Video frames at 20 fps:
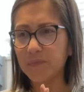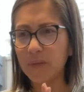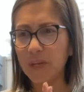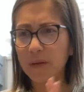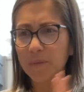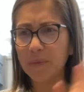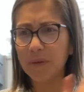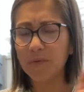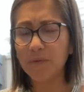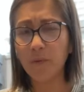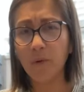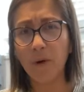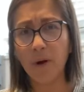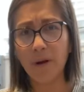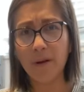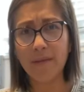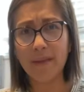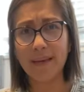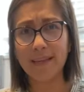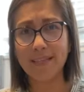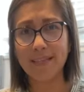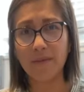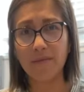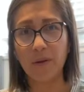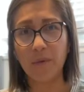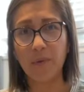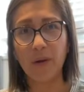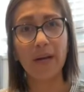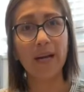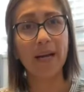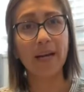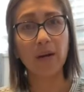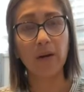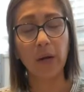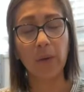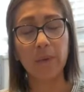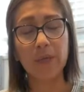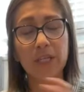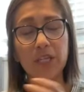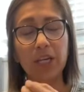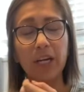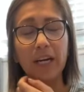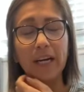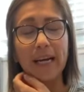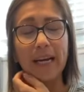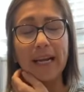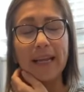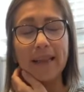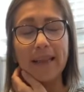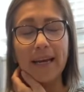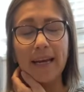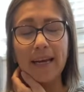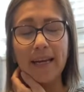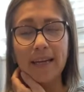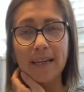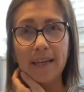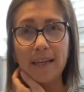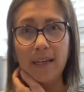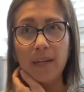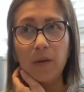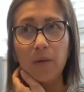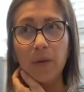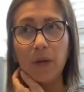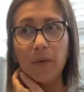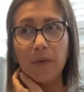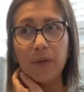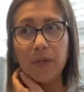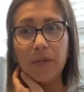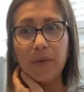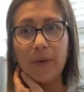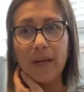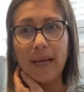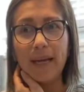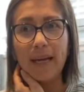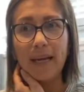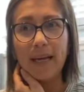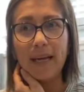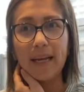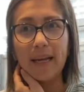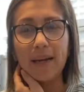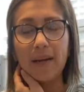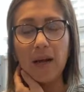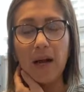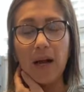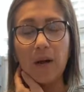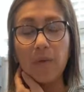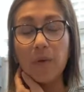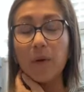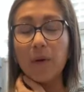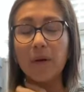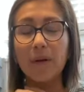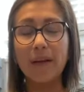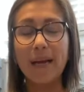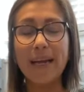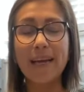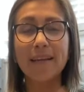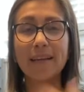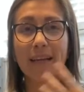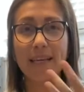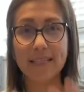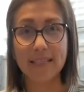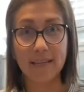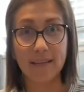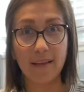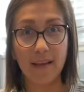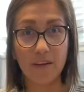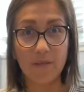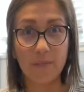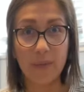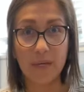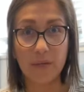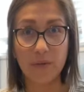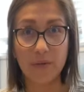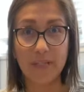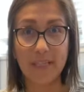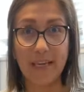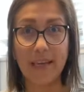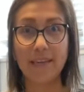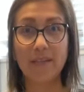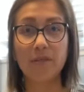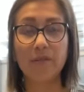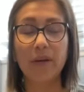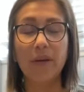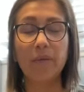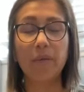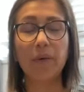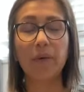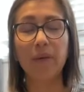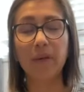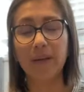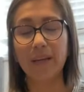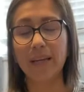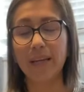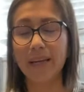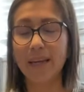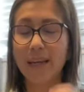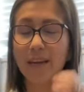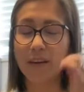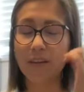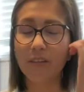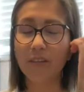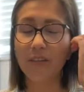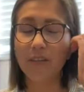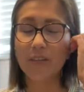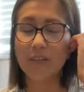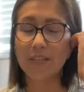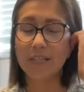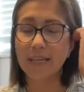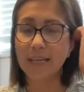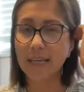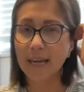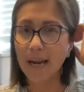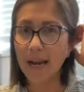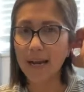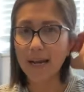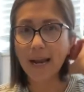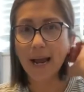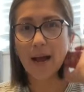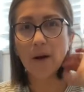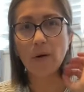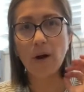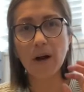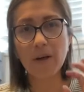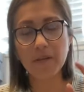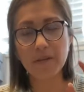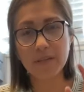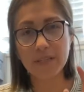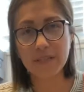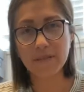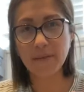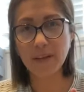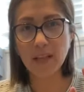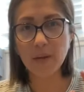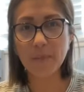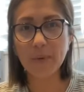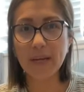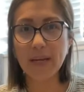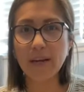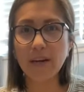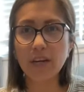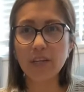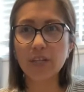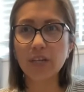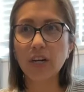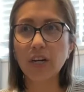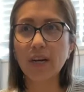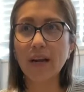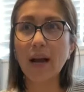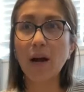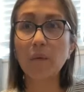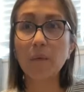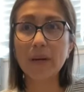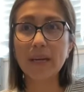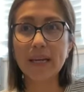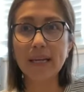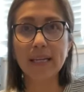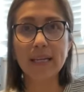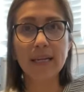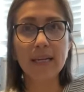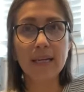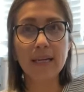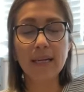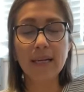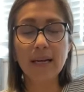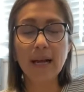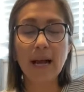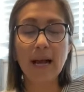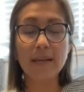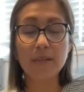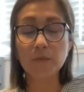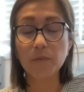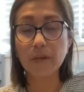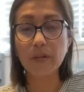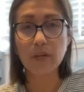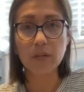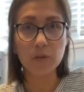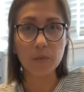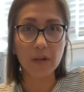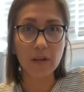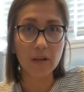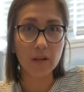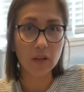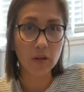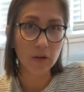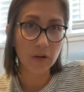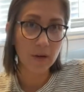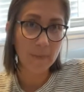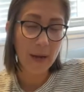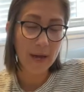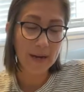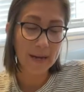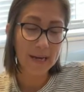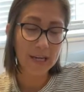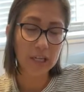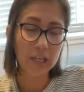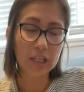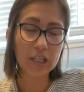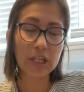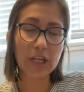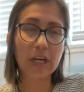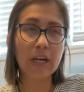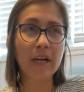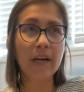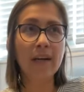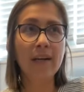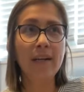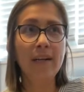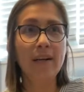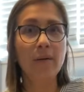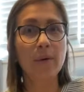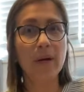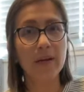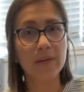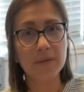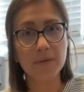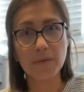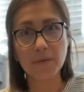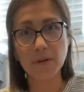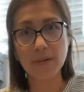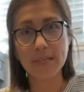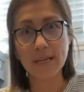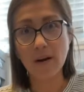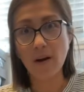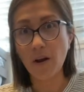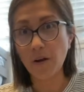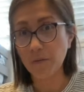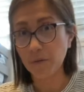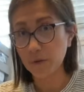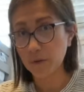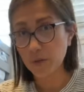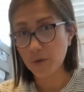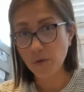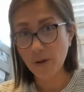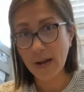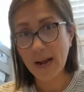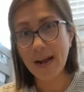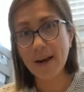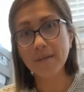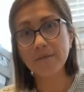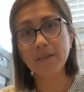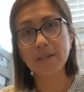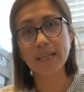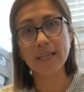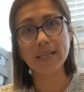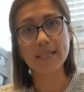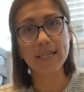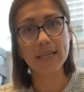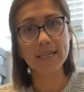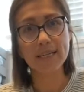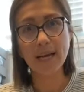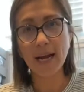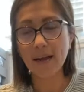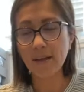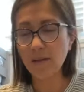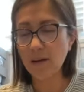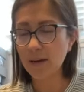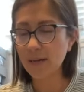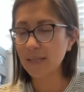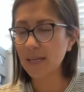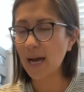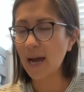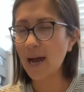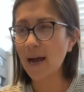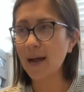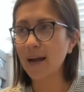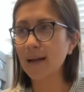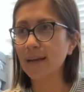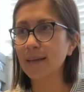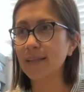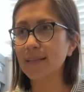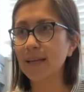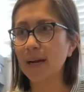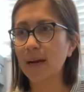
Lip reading: before Thanksgiving break, I know I was sharing that we were analyzing a lot of mentor texts, right? We were looking at characters and how authors develop a character and how we can, as readers, we can learn about a character. We also looked at authors' craft, things like dialogue tags,